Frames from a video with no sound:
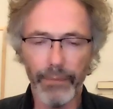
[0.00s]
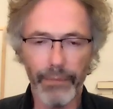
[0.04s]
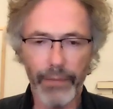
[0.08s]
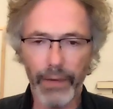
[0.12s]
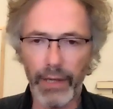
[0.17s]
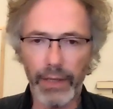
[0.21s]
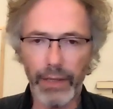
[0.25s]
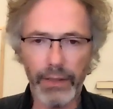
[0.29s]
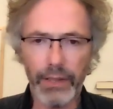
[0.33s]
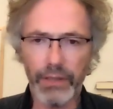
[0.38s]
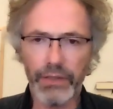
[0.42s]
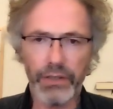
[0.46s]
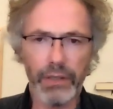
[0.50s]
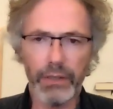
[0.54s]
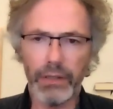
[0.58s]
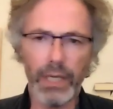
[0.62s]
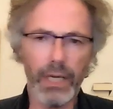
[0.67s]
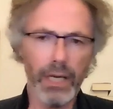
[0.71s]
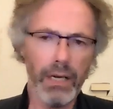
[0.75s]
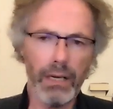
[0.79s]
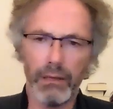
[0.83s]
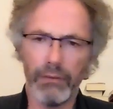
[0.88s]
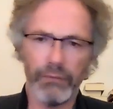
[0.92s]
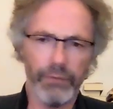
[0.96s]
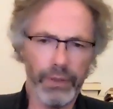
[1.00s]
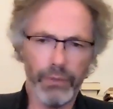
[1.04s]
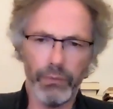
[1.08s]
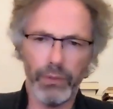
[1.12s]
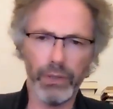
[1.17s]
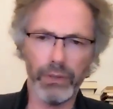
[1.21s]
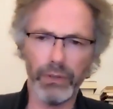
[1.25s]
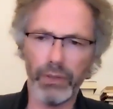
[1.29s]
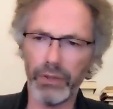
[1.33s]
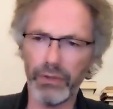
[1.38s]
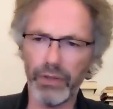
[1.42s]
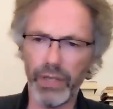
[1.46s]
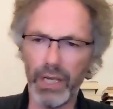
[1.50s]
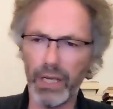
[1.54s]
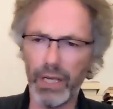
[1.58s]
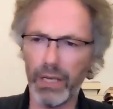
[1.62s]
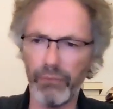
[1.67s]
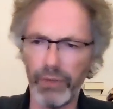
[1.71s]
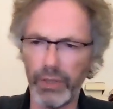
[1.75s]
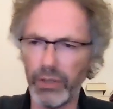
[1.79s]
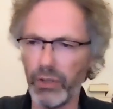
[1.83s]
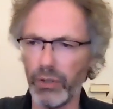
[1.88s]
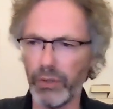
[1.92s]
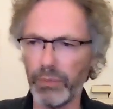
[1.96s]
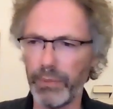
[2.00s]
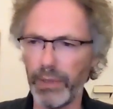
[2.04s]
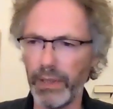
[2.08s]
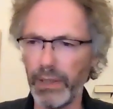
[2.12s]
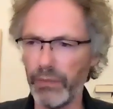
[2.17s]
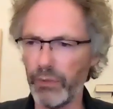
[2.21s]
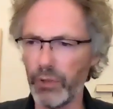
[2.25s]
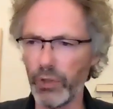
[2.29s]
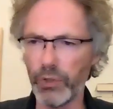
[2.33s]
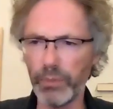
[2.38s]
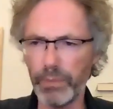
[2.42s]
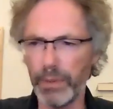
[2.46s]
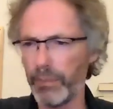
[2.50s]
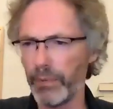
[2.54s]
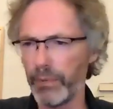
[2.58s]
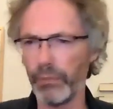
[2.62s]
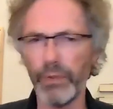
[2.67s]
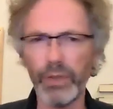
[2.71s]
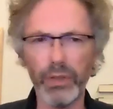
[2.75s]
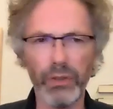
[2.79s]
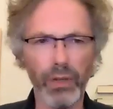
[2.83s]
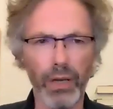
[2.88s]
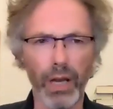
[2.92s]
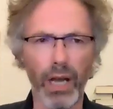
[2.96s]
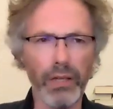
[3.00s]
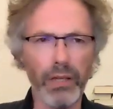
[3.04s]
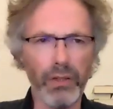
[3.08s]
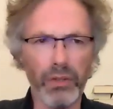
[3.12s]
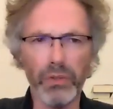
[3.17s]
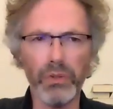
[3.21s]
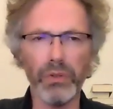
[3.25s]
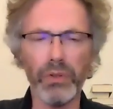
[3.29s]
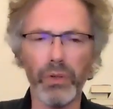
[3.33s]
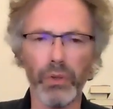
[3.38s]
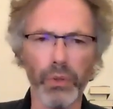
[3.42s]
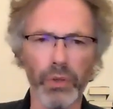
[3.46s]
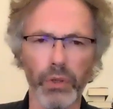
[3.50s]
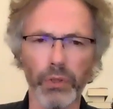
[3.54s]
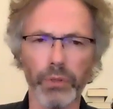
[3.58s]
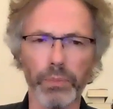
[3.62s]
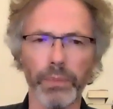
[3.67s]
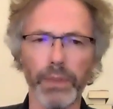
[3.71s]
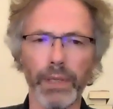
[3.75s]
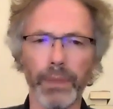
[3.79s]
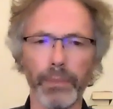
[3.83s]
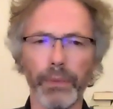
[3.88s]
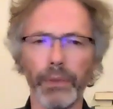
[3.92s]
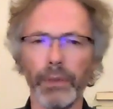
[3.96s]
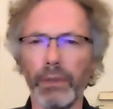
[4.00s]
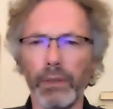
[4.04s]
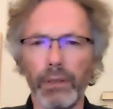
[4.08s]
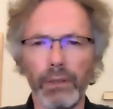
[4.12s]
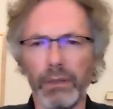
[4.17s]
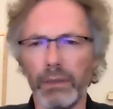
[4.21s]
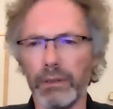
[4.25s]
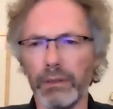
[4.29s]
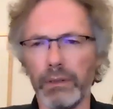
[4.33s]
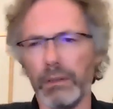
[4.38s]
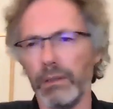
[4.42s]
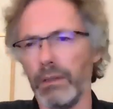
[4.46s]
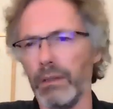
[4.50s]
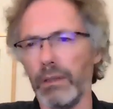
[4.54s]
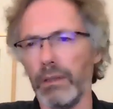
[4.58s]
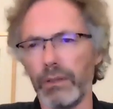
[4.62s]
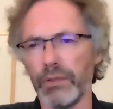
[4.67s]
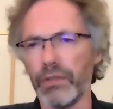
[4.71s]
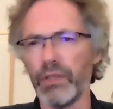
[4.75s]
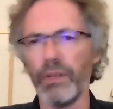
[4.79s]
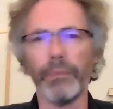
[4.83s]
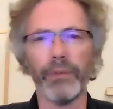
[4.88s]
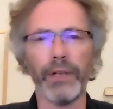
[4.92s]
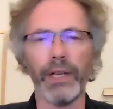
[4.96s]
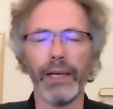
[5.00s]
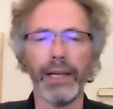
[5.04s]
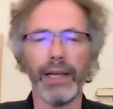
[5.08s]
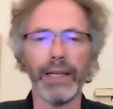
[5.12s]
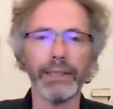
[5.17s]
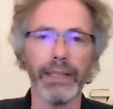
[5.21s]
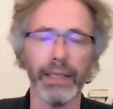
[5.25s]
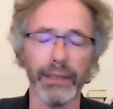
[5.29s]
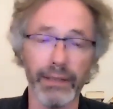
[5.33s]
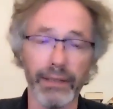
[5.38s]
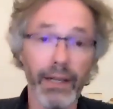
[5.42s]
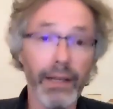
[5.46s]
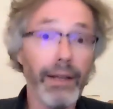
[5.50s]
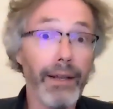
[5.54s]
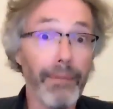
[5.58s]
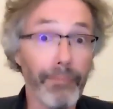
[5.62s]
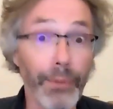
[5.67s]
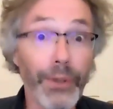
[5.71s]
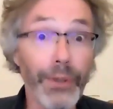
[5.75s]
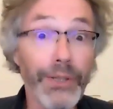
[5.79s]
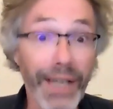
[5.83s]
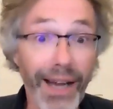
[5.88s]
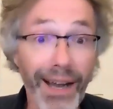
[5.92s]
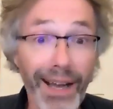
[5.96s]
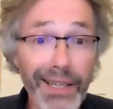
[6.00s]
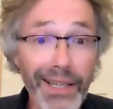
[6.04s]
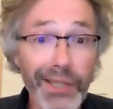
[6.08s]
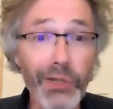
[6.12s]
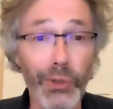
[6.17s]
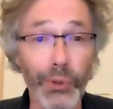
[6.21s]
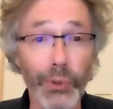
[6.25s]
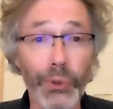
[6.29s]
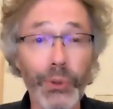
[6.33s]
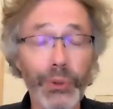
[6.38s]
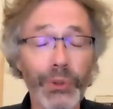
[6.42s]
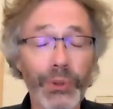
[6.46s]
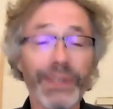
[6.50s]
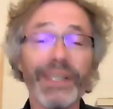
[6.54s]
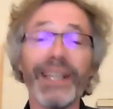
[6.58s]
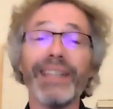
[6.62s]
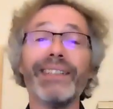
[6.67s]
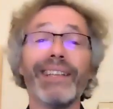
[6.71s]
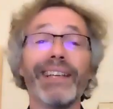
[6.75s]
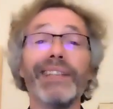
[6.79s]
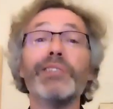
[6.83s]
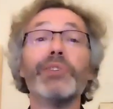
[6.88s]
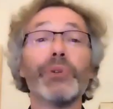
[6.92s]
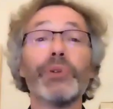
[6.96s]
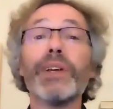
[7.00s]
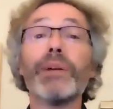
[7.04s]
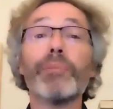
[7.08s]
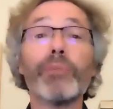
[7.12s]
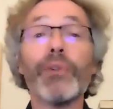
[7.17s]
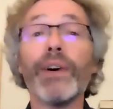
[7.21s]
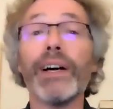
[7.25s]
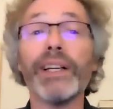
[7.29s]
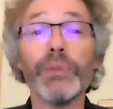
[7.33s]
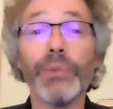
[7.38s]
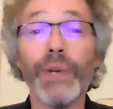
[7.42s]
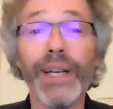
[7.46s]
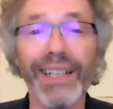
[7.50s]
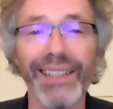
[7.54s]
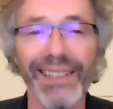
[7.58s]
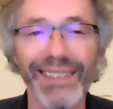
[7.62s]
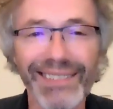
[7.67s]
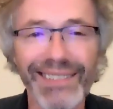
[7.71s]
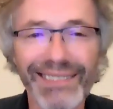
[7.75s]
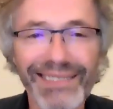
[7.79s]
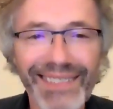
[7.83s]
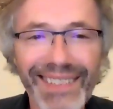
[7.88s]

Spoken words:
And they said, yeah, we were not there. We don't believe those people. I don't know those people, and something like that. But I knew that they knew them quite well.